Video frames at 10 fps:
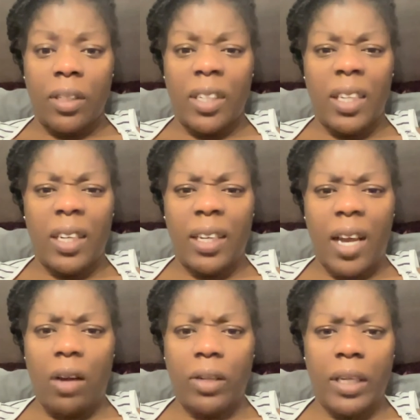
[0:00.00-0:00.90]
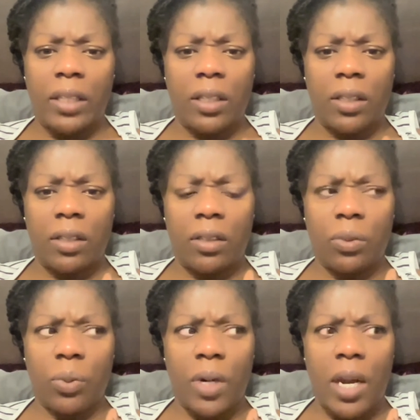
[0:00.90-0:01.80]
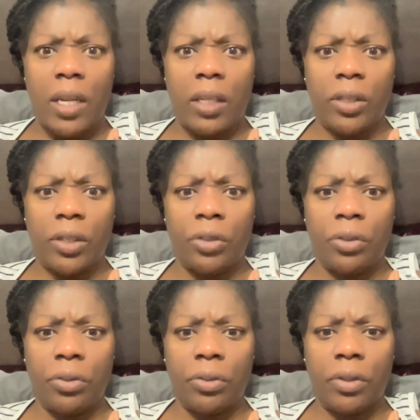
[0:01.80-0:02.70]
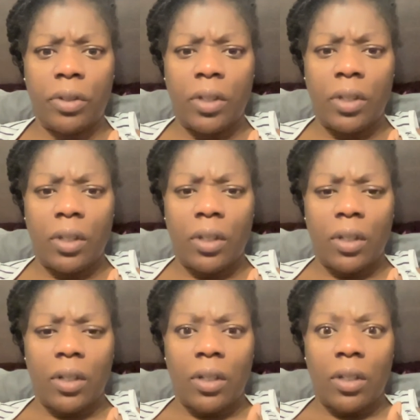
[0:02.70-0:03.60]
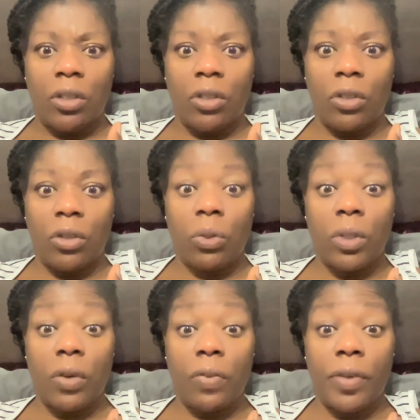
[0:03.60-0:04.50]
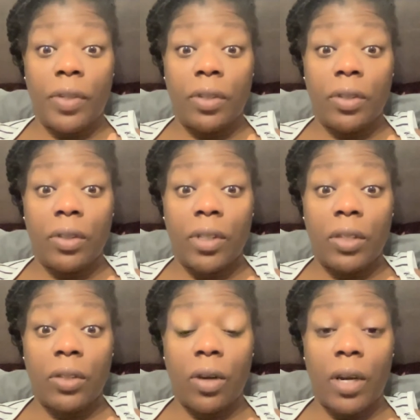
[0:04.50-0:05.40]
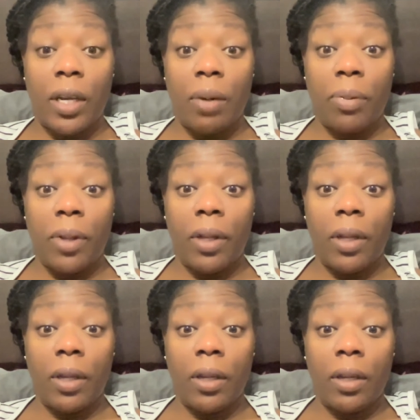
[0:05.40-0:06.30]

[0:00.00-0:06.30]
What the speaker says: get it out. Like, this is what I need to do. So selfish. That's all I keep thinking.